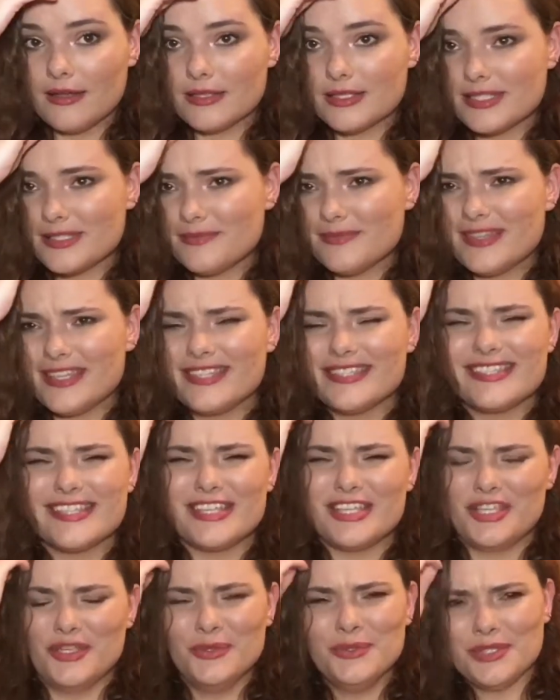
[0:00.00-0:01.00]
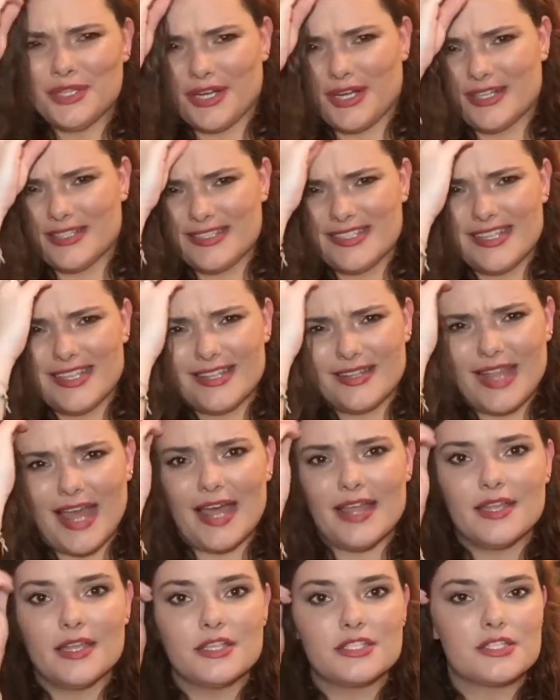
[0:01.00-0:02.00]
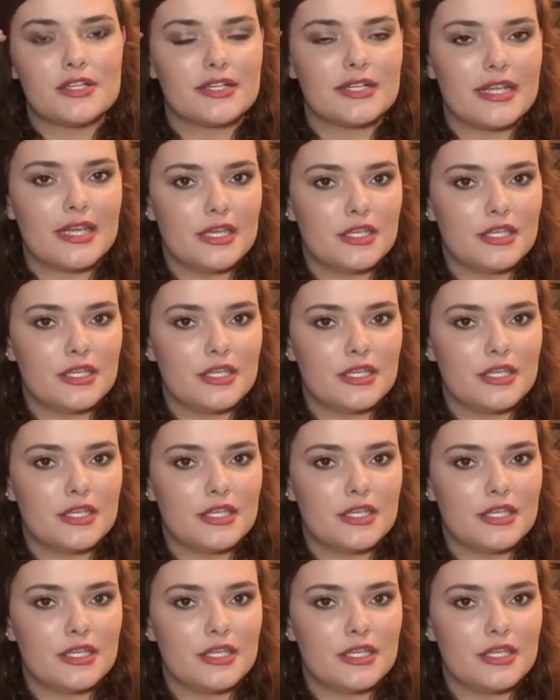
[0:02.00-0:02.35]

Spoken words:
some things that you learned at a certain